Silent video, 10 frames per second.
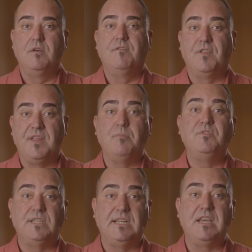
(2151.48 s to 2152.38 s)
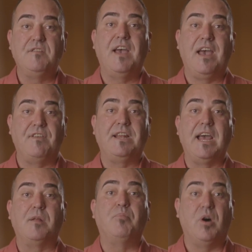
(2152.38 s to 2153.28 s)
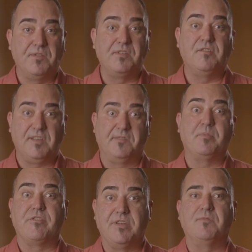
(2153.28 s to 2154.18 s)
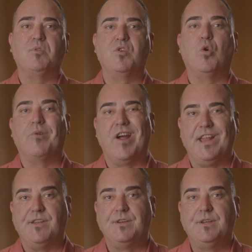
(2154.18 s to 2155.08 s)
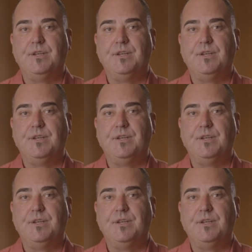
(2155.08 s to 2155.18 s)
for them to leave having had a positive experience with your brand.